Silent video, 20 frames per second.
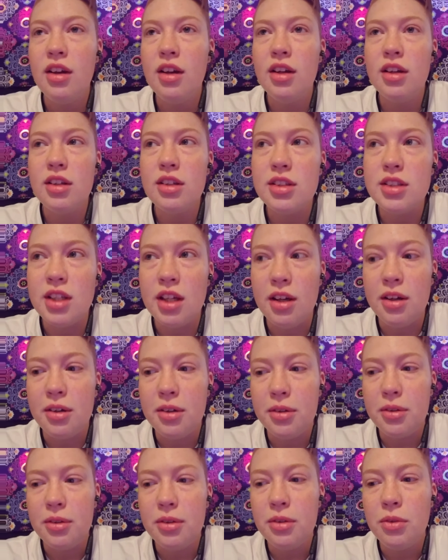
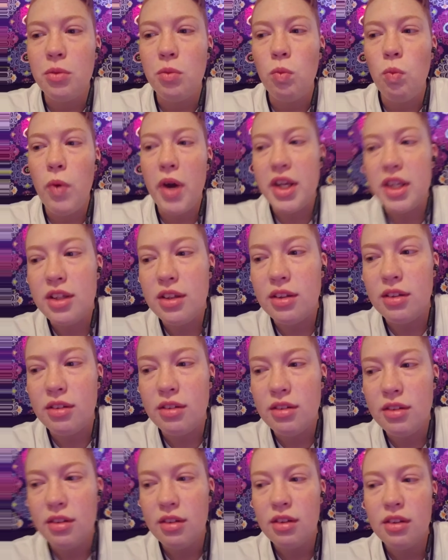So when
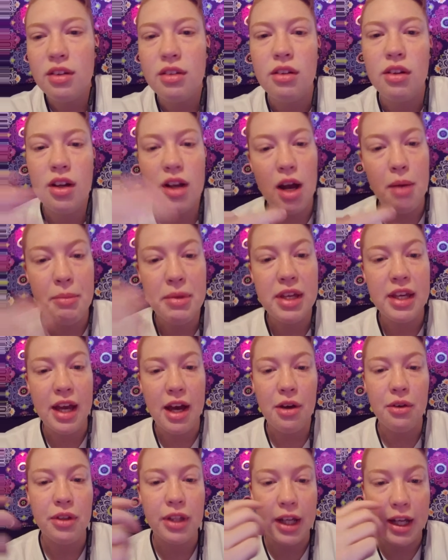coming
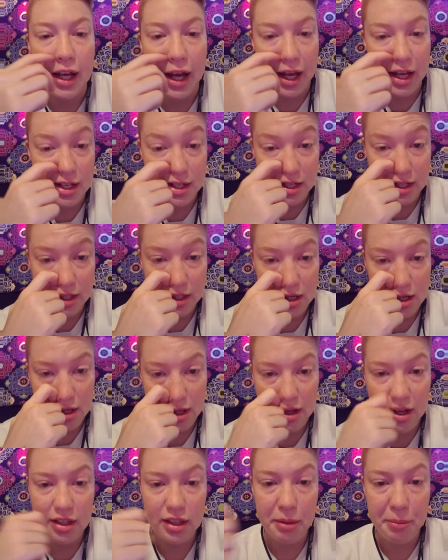out like I did
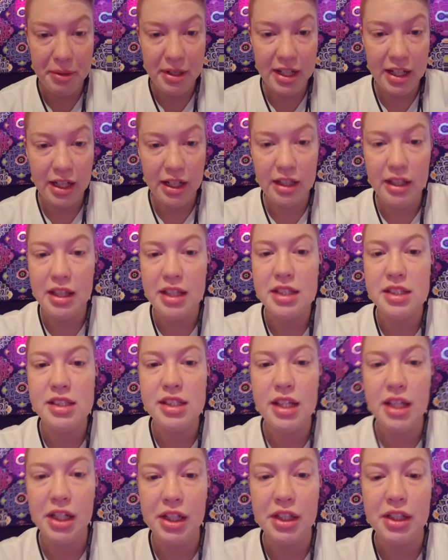at the beginning of this
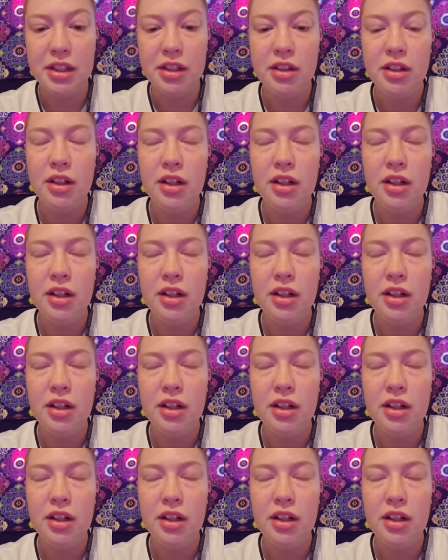year,